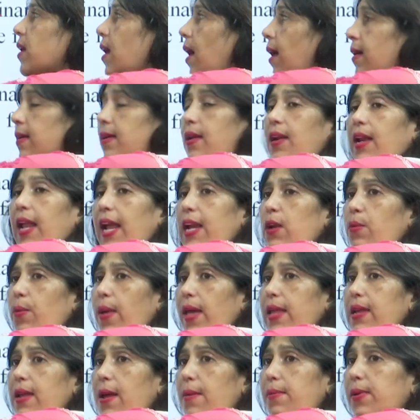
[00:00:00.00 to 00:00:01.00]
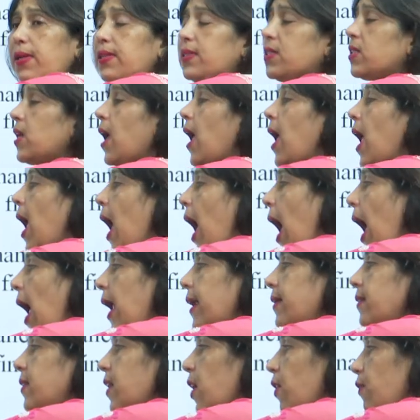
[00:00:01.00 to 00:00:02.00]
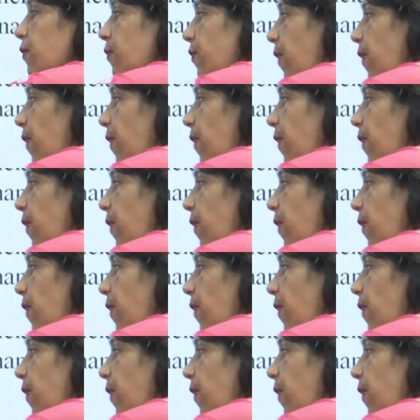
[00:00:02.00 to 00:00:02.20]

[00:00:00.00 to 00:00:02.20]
the underlying variables and their